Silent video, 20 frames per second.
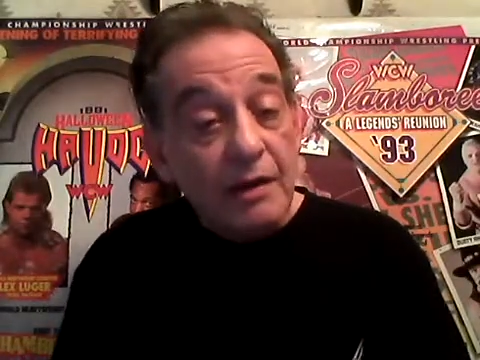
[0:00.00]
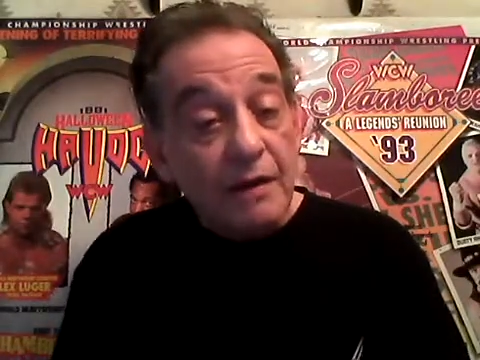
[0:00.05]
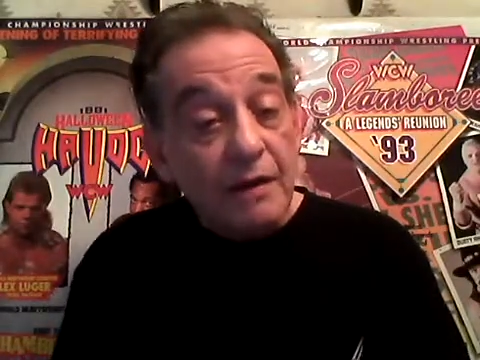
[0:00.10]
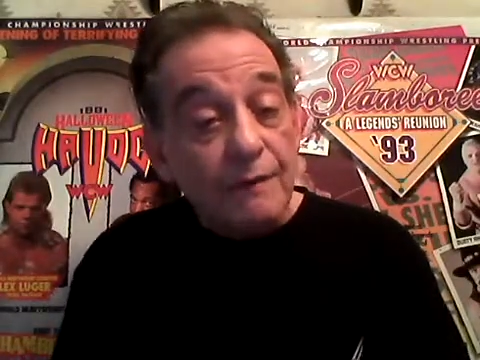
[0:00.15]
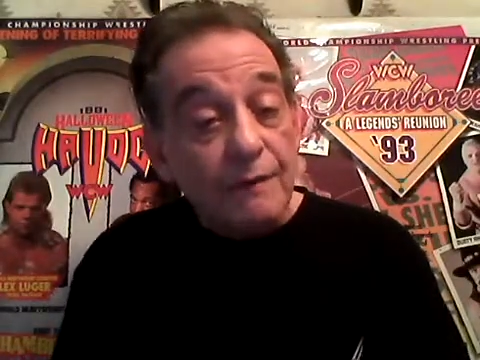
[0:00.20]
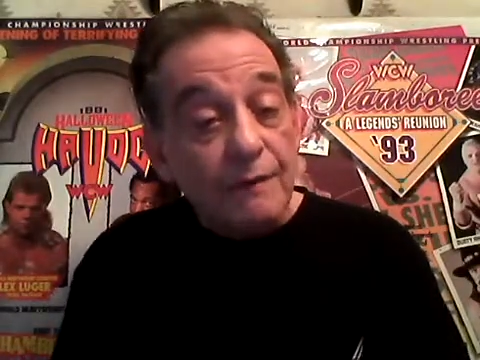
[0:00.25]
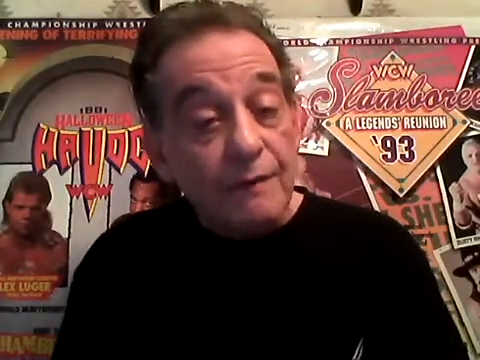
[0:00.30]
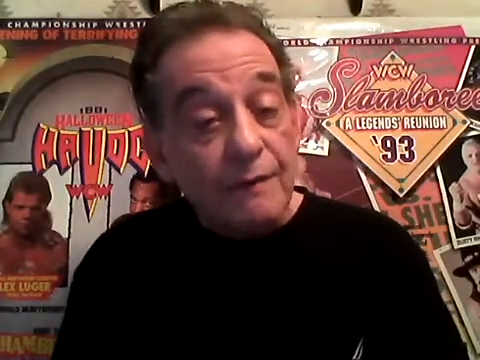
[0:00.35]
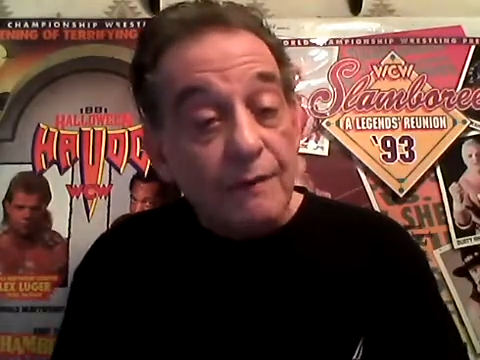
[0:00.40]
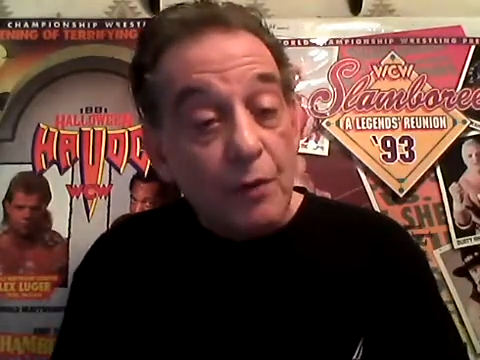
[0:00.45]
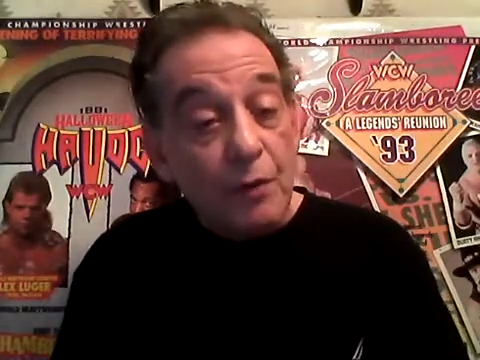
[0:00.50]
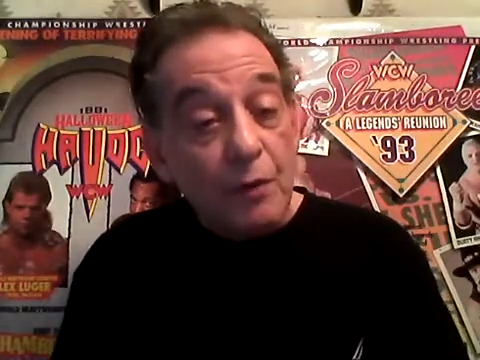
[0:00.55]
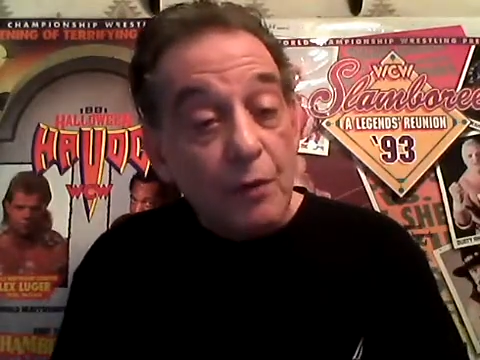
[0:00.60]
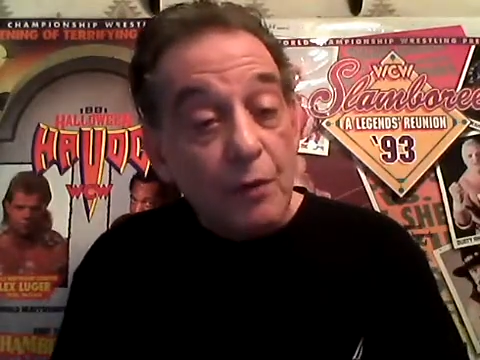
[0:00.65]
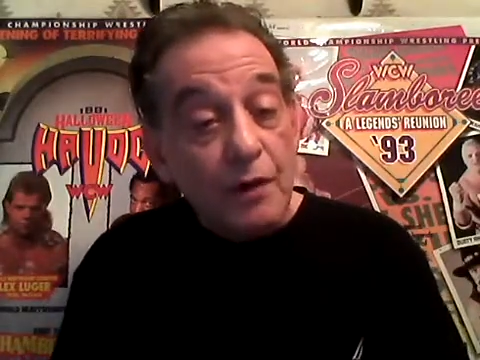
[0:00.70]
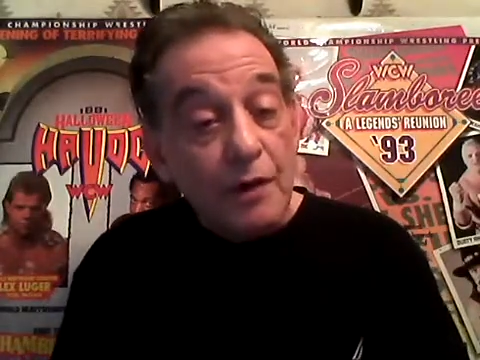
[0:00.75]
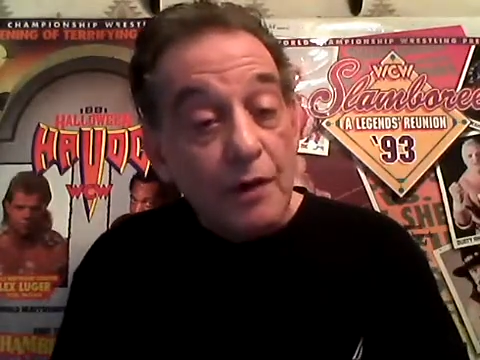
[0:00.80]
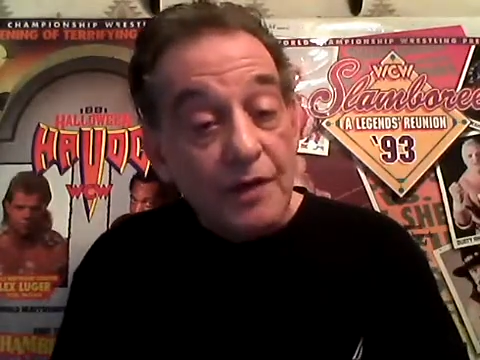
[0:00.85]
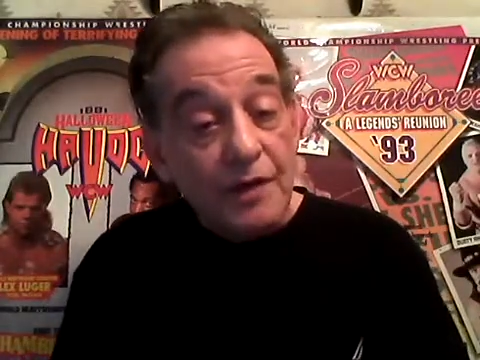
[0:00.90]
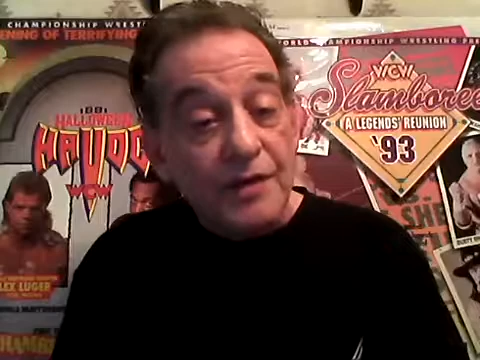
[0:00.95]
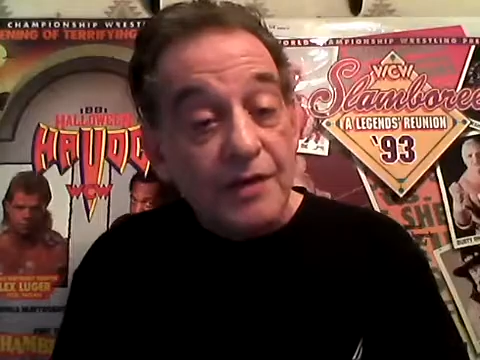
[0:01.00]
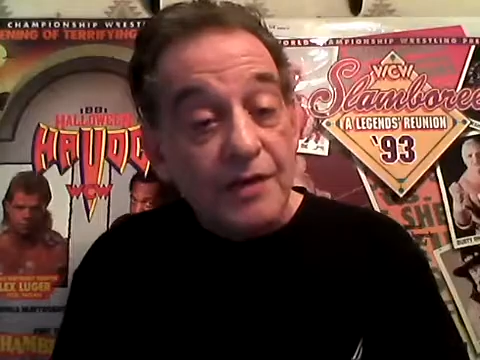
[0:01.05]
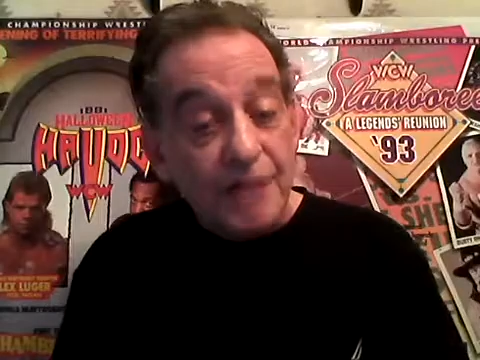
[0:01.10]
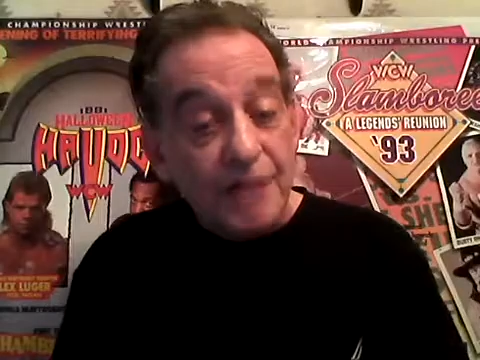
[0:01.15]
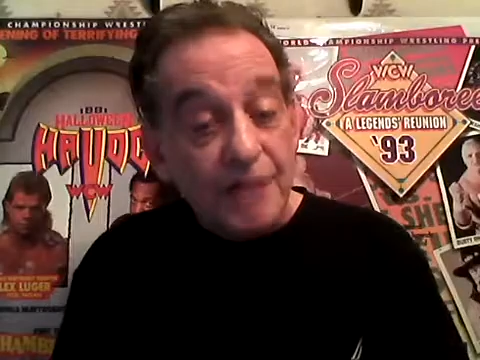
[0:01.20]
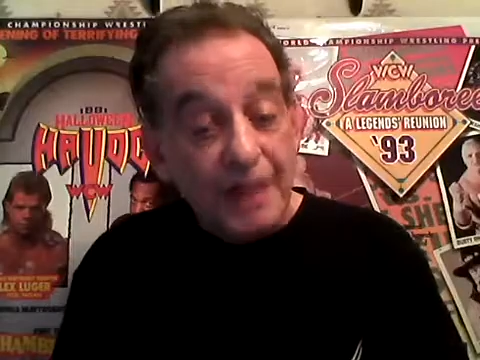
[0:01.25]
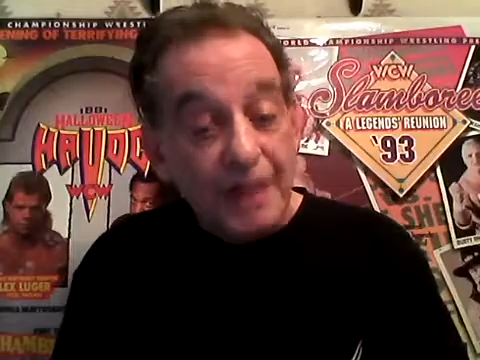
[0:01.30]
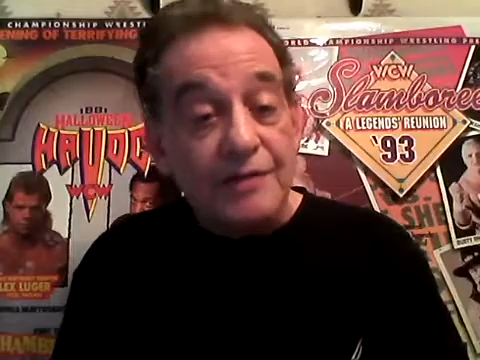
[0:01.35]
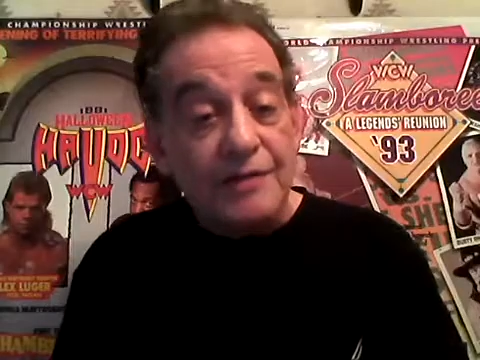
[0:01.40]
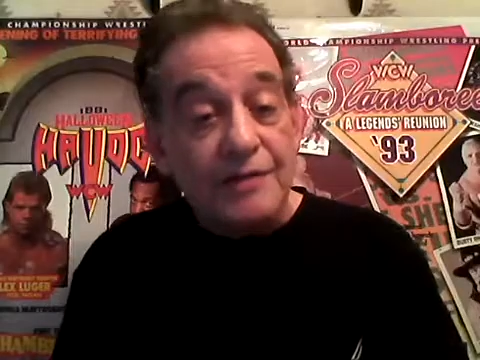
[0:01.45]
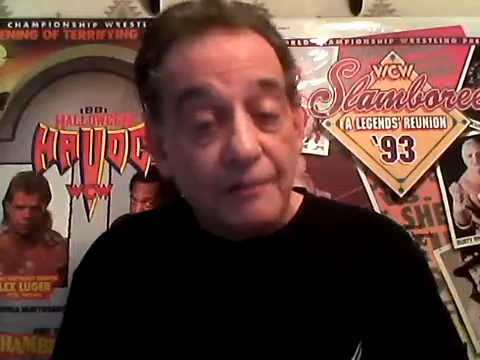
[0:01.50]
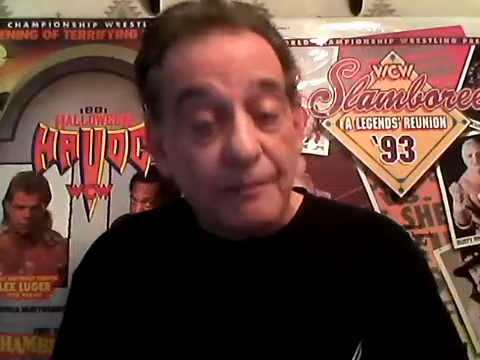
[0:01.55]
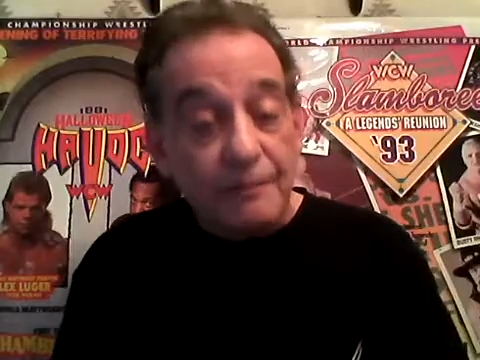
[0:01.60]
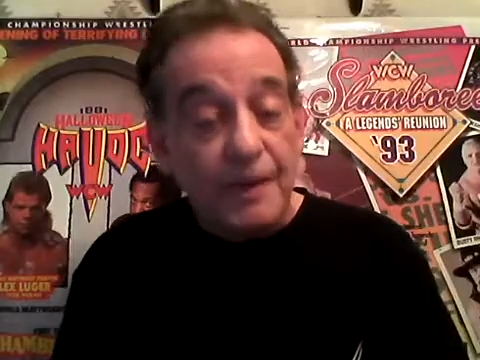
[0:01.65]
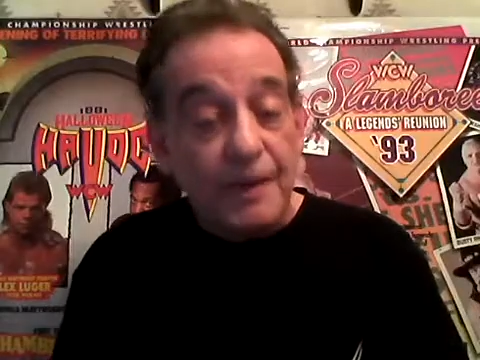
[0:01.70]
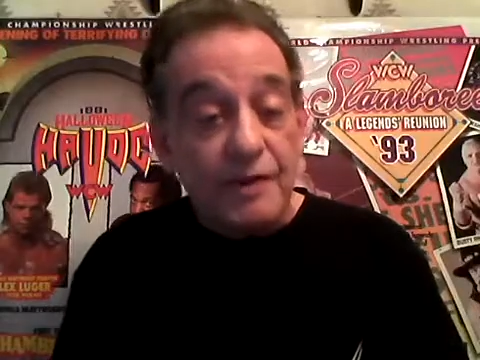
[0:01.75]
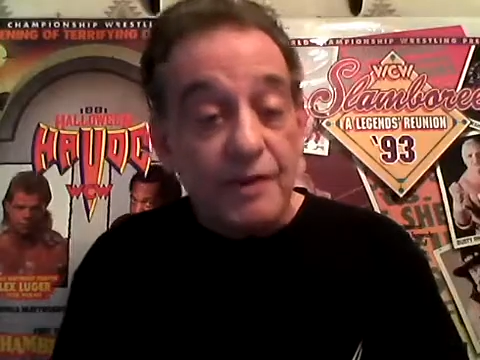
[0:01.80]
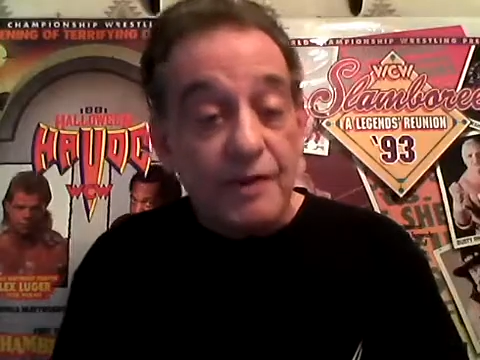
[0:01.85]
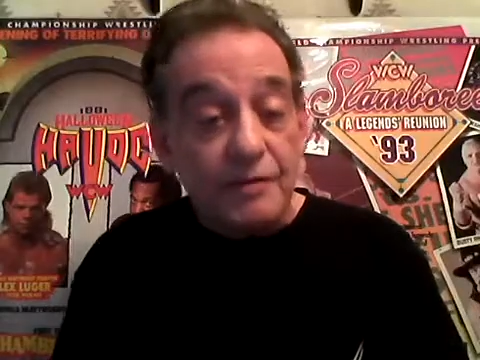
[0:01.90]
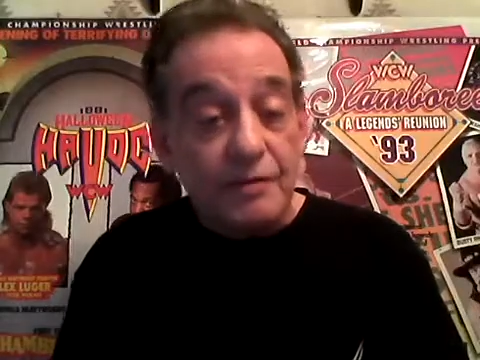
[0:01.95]
for this Collector
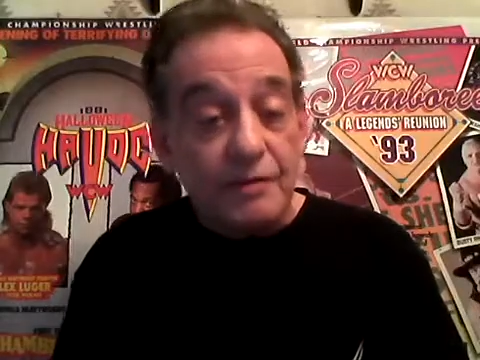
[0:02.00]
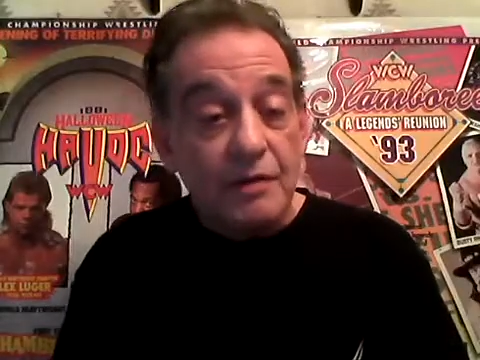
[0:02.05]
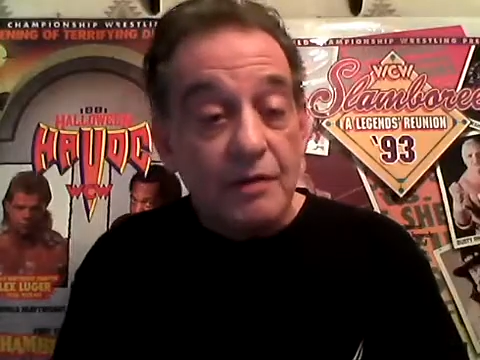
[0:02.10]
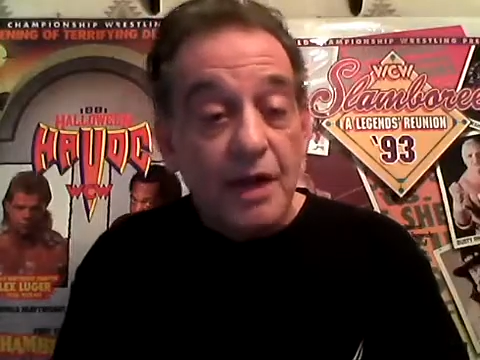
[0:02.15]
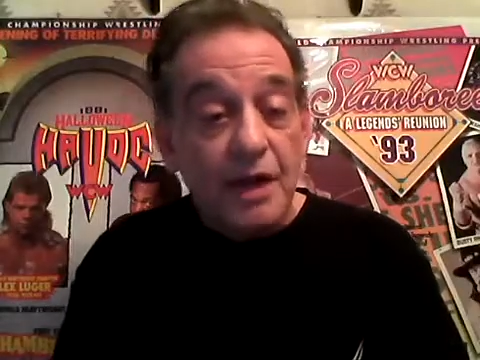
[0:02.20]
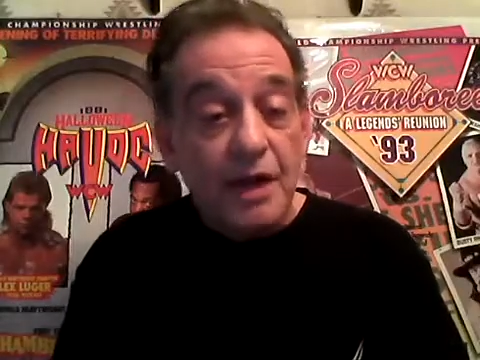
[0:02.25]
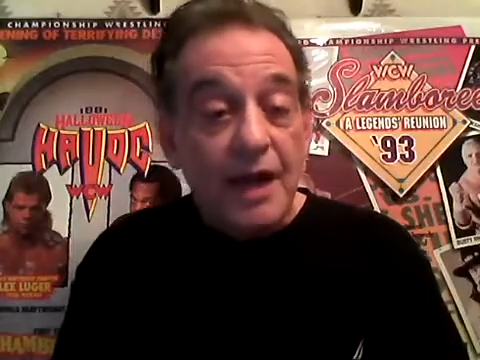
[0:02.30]
Fest.